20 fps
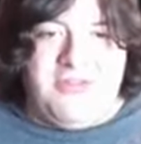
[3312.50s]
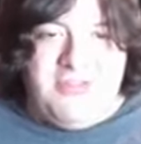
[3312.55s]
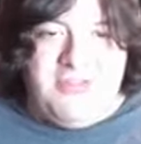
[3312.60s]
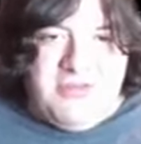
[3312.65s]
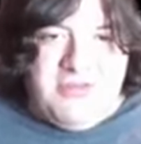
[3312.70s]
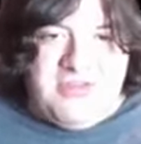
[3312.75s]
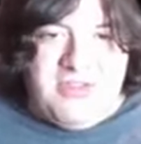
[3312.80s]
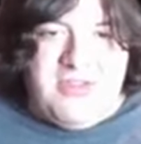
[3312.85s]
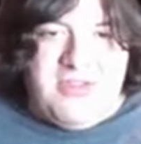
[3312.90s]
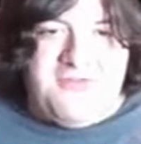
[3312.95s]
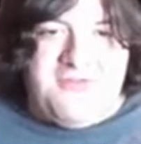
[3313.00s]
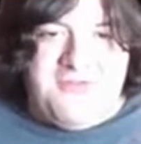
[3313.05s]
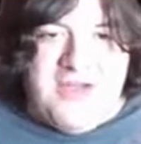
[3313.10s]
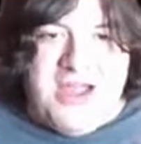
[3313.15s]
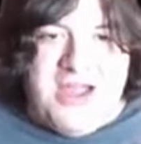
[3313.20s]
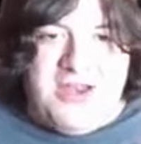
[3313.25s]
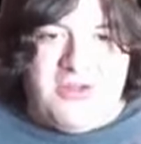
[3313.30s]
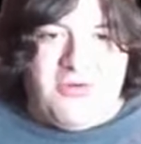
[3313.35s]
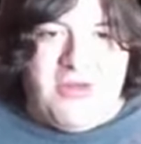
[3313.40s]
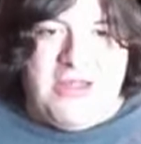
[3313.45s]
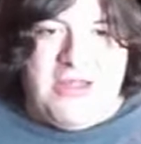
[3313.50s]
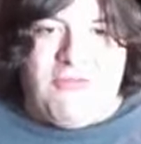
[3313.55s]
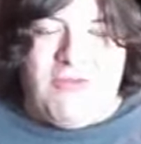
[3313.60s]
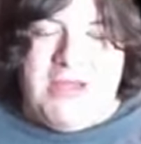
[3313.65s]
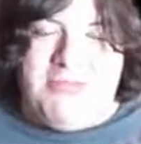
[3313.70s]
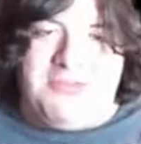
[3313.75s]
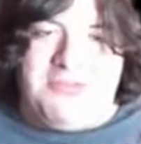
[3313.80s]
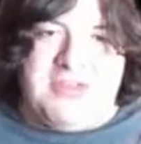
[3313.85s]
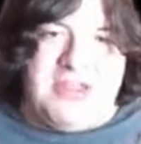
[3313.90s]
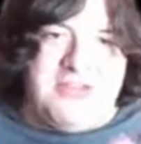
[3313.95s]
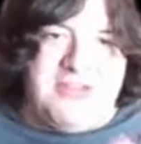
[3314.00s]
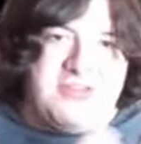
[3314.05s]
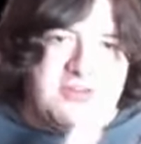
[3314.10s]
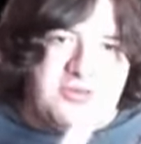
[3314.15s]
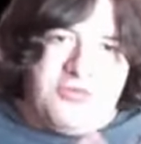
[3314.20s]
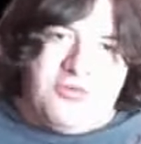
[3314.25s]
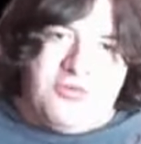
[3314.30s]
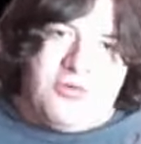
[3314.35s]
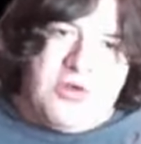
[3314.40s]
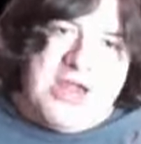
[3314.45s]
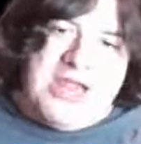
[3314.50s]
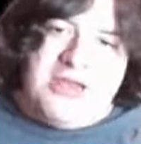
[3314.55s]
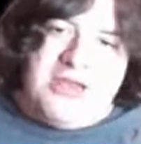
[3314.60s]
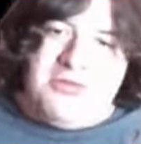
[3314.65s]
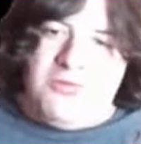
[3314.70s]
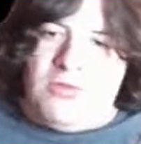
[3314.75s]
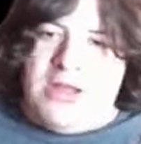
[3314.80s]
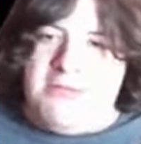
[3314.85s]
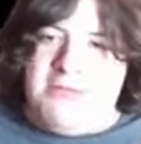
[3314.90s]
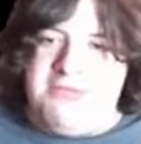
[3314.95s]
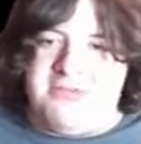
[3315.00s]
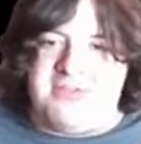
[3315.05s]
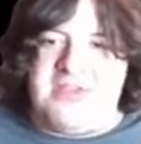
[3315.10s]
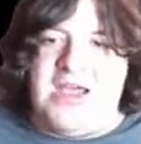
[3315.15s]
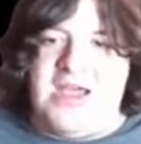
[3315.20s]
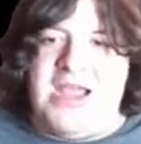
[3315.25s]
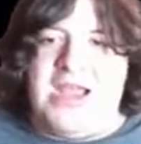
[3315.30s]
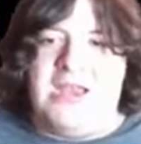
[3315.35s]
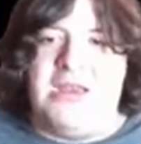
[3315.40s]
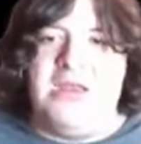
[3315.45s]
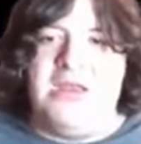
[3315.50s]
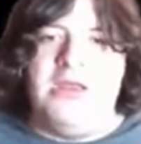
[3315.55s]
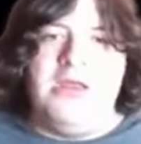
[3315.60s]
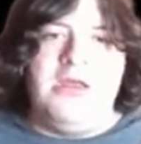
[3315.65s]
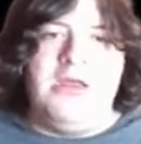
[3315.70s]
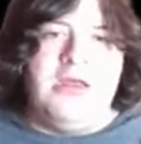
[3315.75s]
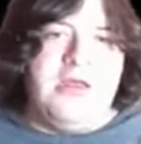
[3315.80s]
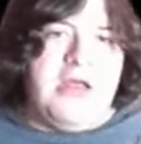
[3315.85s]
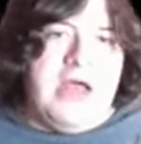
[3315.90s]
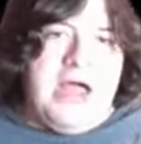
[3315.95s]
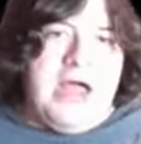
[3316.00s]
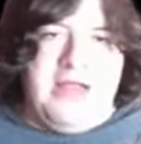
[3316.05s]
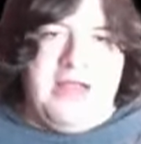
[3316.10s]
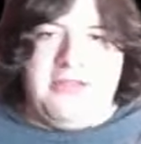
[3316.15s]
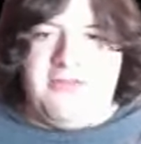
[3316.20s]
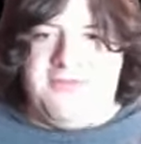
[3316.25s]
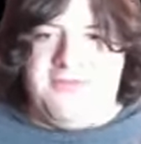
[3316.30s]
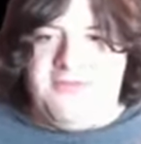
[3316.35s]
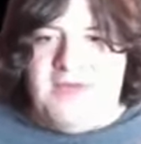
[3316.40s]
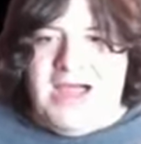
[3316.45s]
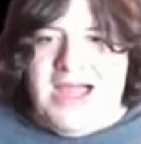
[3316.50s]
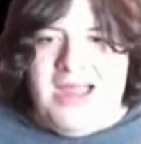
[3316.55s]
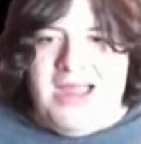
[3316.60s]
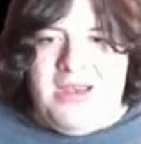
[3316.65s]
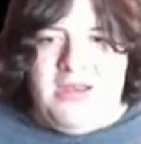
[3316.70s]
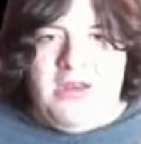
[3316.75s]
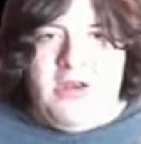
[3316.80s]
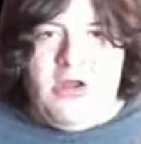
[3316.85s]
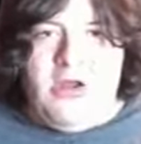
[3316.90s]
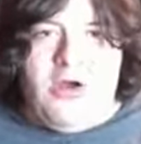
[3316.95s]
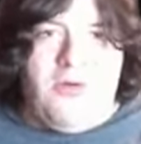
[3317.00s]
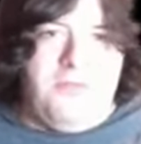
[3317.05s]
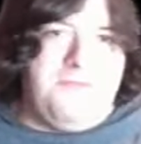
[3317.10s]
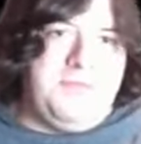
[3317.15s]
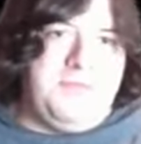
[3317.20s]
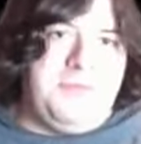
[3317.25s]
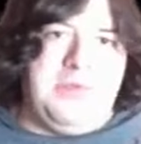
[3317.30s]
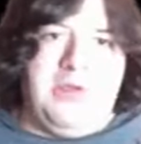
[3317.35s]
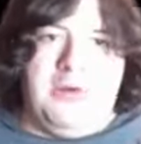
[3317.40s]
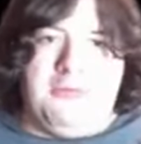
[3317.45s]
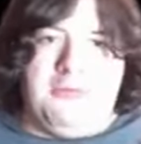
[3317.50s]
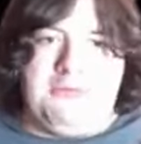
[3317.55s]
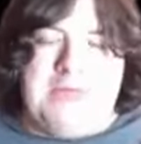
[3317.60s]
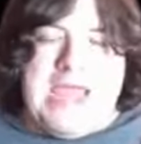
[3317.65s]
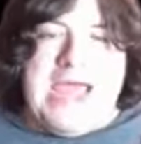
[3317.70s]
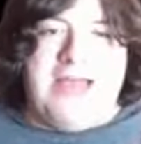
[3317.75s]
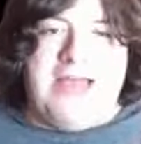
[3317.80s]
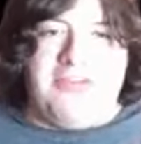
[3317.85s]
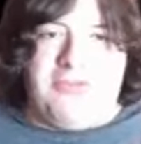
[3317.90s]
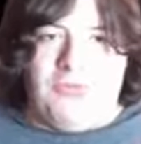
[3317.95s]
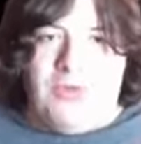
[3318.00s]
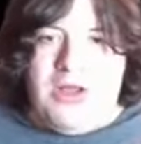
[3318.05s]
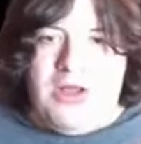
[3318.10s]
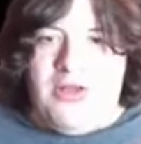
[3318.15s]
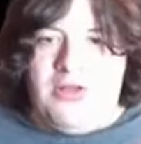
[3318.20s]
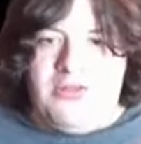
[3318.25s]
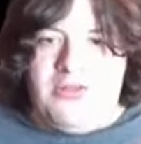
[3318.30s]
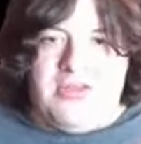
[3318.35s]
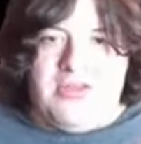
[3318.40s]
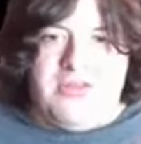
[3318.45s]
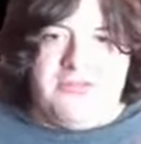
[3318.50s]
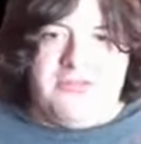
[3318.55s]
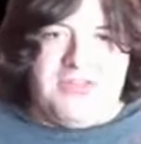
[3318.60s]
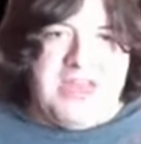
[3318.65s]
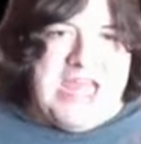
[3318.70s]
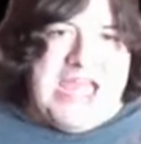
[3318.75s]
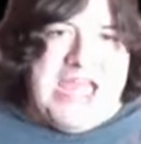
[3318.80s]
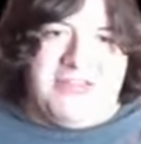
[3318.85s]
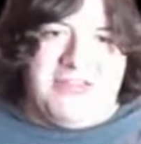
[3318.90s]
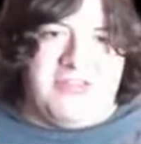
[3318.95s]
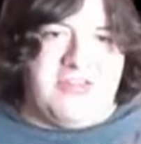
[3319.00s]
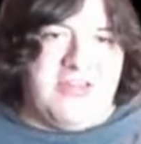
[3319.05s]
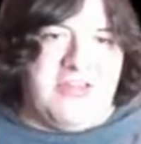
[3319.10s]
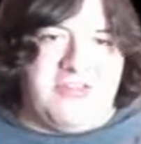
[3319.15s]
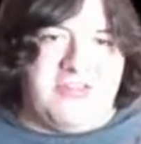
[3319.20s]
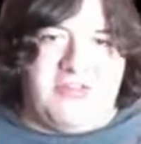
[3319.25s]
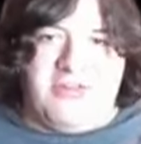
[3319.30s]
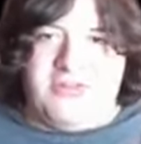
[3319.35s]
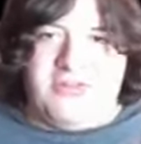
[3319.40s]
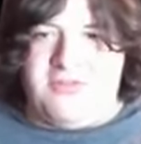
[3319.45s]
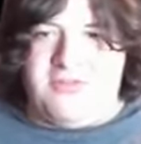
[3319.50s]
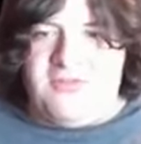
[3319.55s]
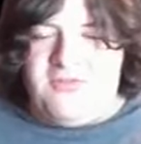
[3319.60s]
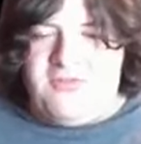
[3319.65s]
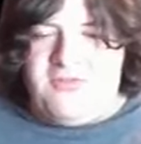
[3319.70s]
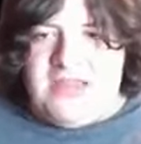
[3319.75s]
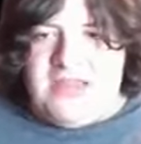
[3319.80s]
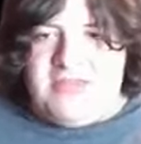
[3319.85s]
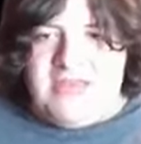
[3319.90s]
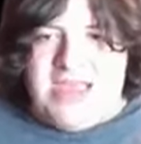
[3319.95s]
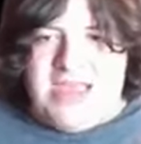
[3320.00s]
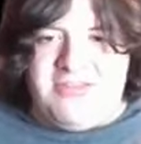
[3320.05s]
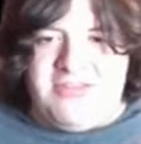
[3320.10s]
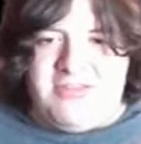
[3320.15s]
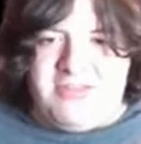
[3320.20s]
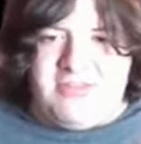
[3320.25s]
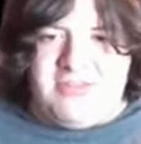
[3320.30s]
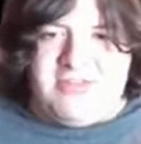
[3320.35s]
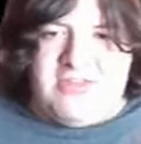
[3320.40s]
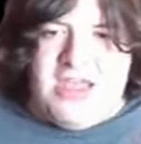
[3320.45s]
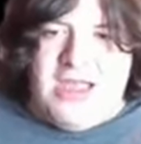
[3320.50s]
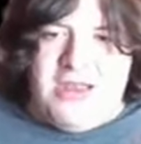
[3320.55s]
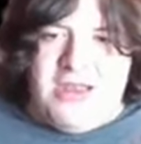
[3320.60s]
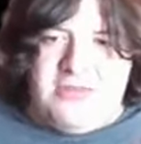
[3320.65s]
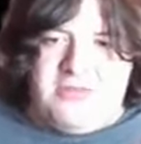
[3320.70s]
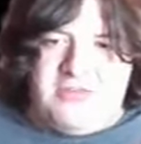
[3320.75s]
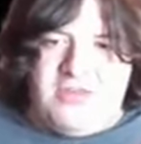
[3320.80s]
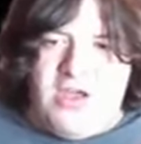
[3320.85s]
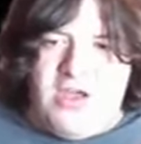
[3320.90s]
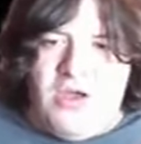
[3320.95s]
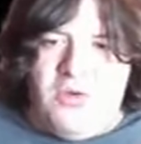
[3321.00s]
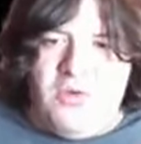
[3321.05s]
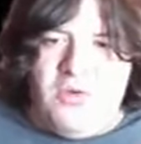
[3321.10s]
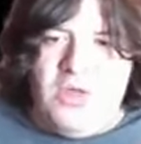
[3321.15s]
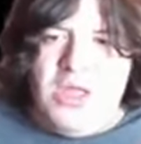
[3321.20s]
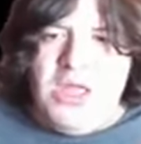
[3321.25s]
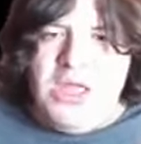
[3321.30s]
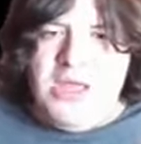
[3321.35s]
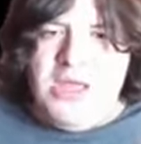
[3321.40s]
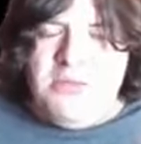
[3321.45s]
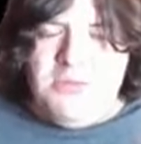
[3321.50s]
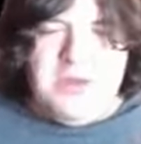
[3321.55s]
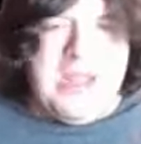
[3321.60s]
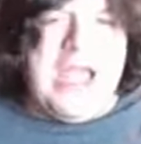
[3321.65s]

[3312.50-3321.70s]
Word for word: using the Find a Grave website. It's a great website uh, to find, you know, your past relatives and ancestors. Fantastic site. So, but yeah,